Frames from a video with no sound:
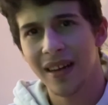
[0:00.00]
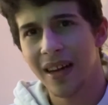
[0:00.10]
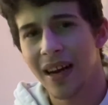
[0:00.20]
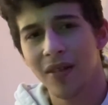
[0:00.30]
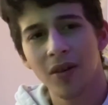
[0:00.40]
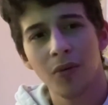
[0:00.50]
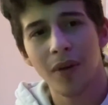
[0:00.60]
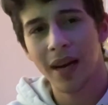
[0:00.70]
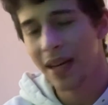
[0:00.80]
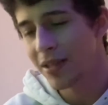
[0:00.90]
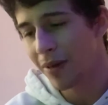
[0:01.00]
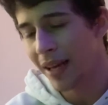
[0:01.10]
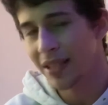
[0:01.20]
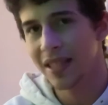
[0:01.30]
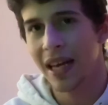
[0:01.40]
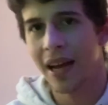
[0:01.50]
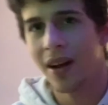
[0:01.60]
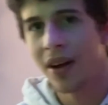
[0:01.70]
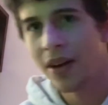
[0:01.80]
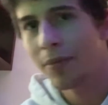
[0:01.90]
I don't know what it is, but I just can't
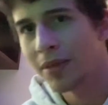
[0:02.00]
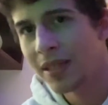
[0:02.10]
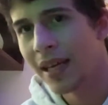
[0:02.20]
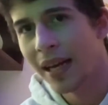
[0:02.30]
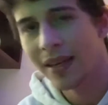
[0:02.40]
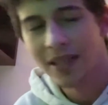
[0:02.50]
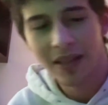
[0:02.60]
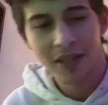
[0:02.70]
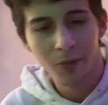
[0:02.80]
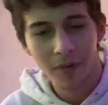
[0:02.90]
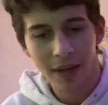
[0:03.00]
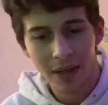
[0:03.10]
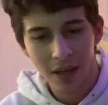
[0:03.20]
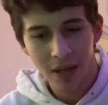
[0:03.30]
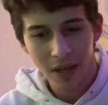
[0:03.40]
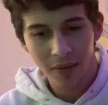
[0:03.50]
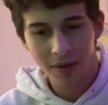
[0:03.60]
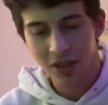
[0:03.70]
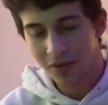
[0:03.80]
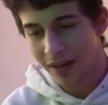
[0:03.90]
100% get into this movie,
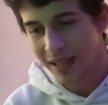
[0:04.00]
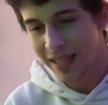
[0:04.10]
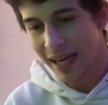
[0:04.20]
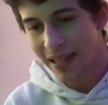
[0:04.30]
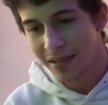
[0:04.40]
which is really sad to